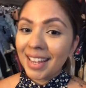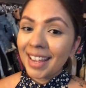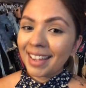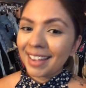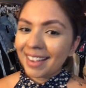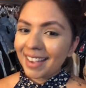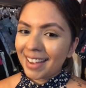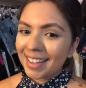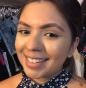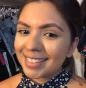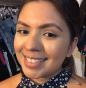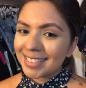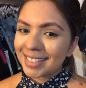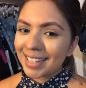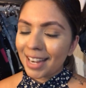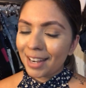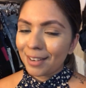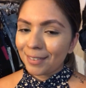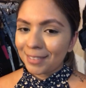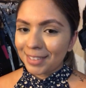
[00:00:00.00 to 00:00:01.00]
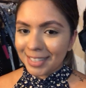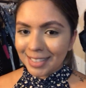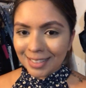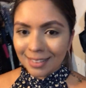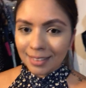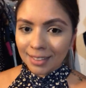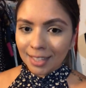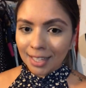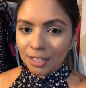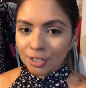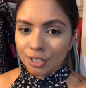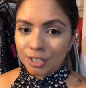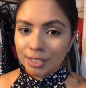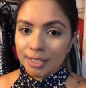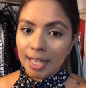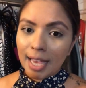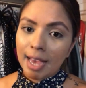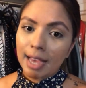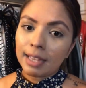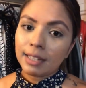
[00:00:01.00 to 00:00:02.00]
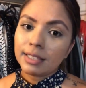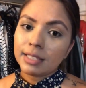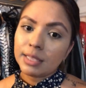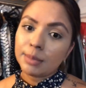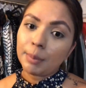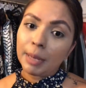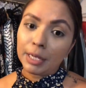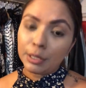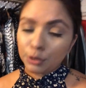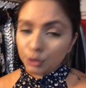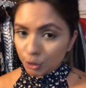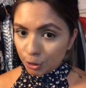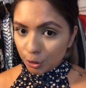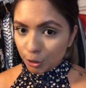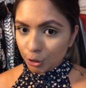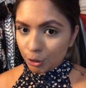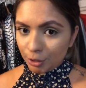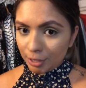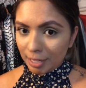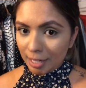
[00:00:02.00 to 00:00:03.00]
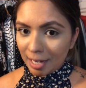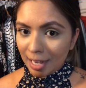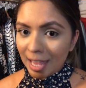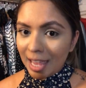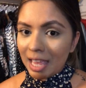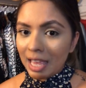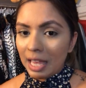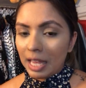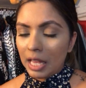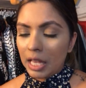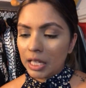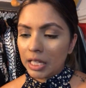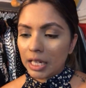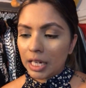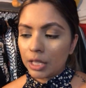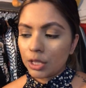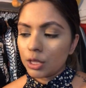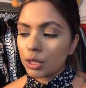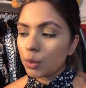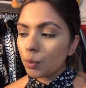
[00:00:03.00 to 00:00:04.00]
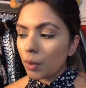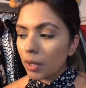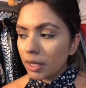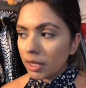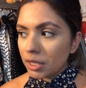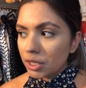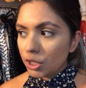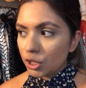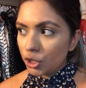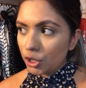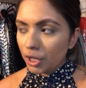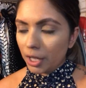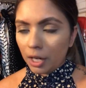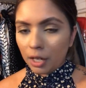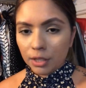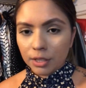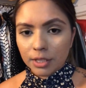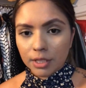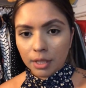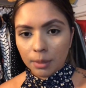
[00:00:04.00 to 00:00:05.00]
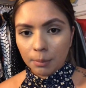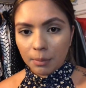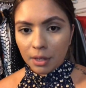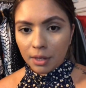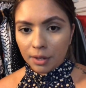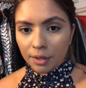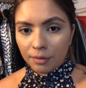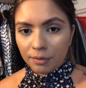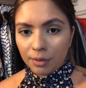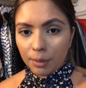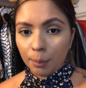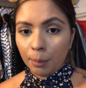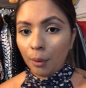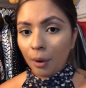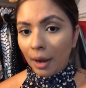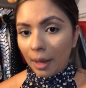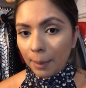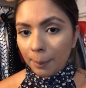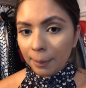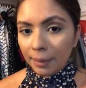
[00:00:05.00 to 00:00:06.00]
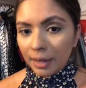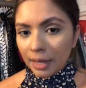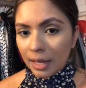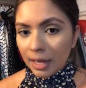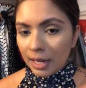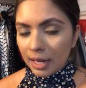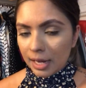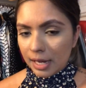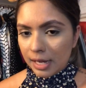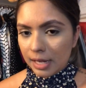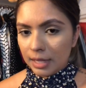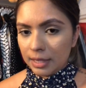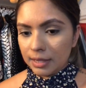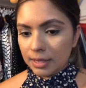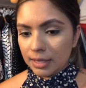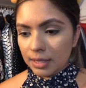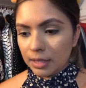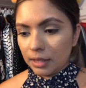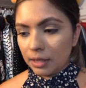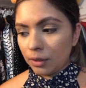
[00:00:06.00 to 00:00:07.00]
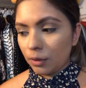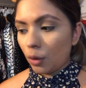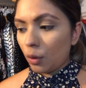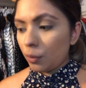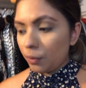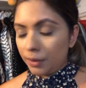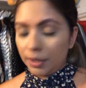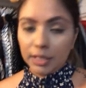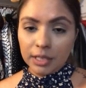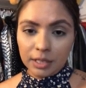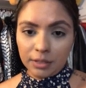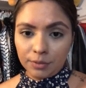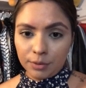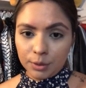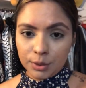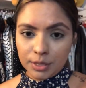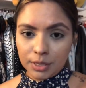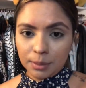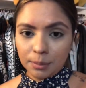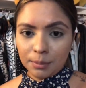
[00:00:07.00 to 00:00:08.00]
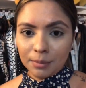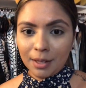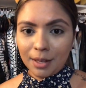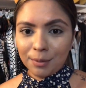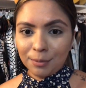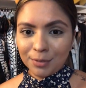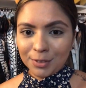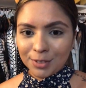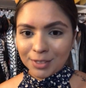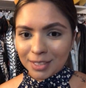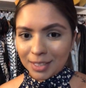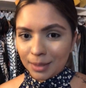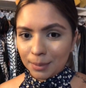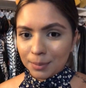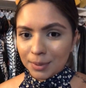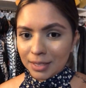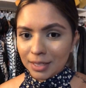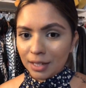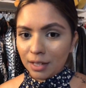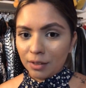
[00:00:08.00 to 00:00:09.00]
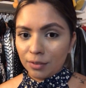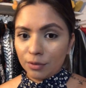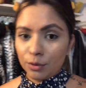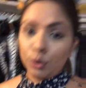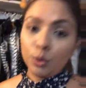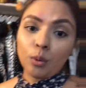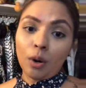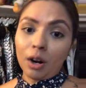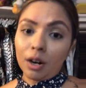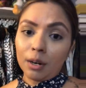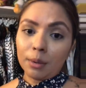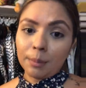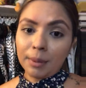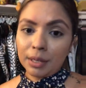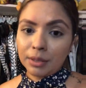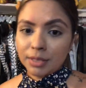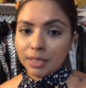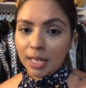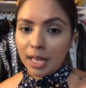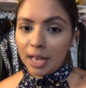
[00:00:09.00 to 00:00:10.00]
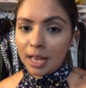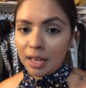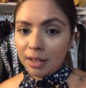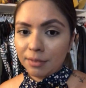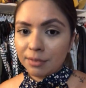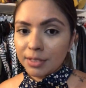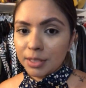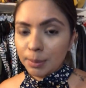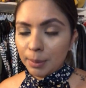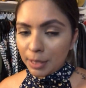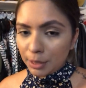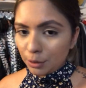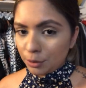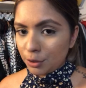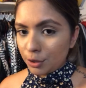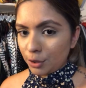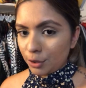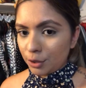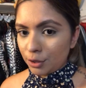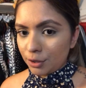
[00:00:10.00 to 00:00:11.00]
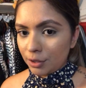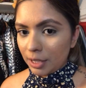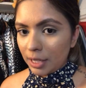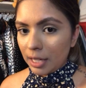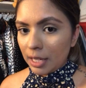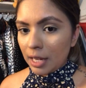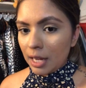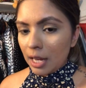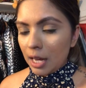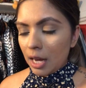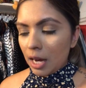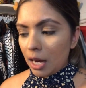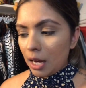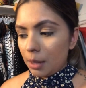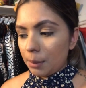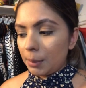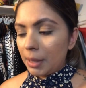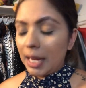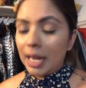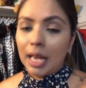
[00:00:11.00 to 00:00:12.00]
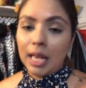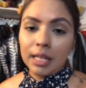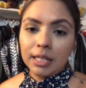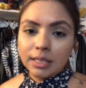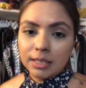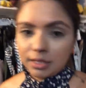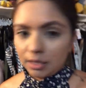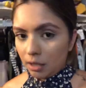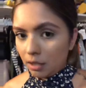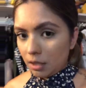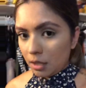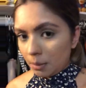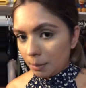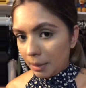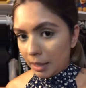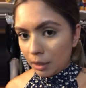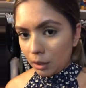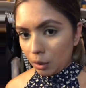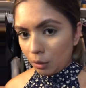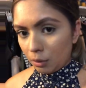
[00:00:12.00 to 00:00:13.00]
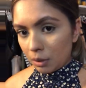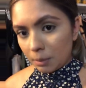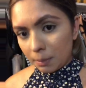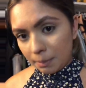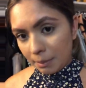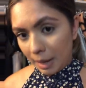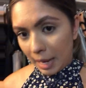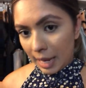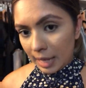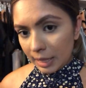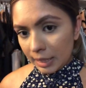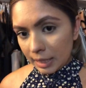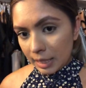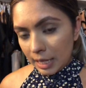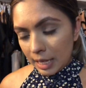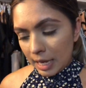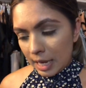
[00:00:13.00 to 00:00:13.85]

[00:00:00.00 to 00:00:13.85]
Hey guys, I recently just had spinal surgery and I just wanted to share some of the prep and hopefully give you some helpful tips if you are about to have spinal surgery. I had it done on my lower back.